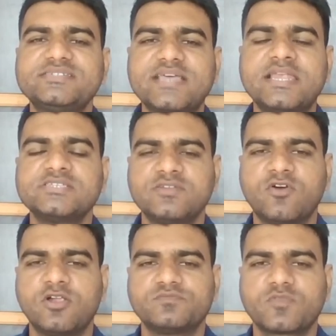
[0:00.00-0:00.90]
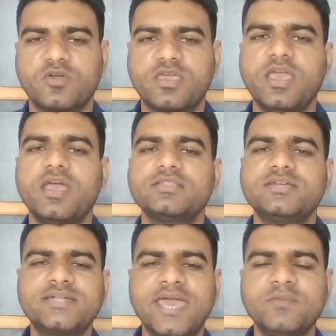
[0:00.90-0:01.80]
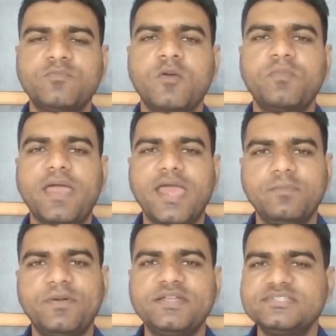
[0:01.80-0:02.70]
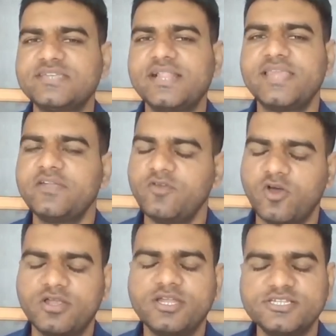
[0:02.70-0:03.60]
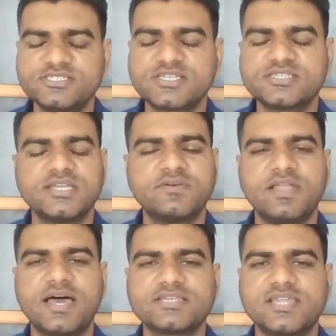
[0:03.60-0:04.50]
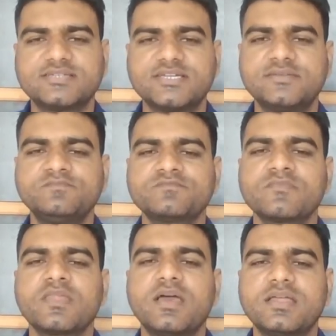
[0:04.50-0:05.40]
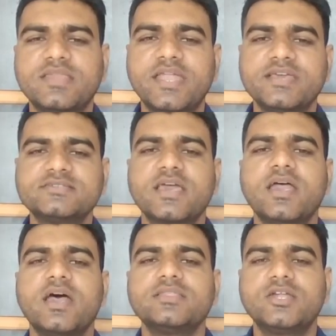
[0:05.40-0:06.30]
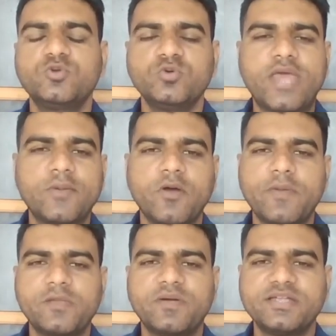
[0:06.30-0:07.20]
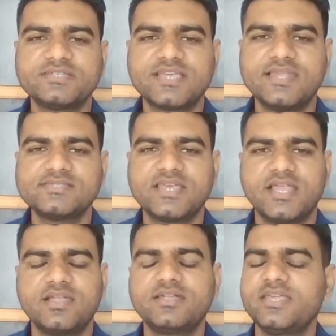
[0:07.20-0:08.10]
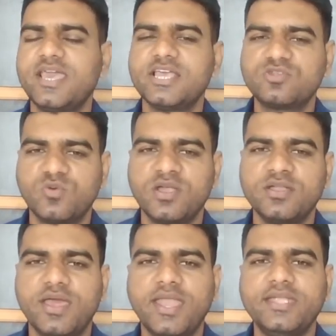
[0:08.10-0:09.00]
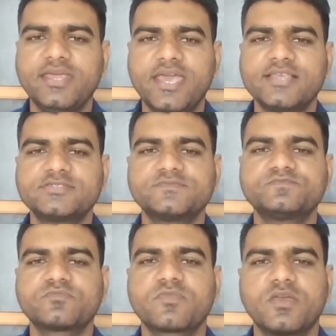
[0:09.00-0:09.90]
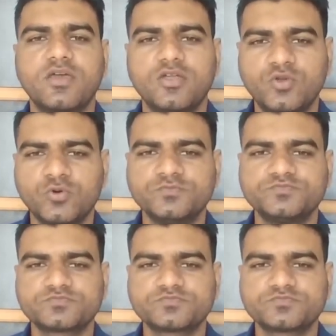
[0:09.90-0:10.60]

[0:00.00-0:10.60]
cell is involved. Okay, the type of helper T cell that we already discussed in our last lecture, that is the two type of helper T cell is the Th1 and Th2.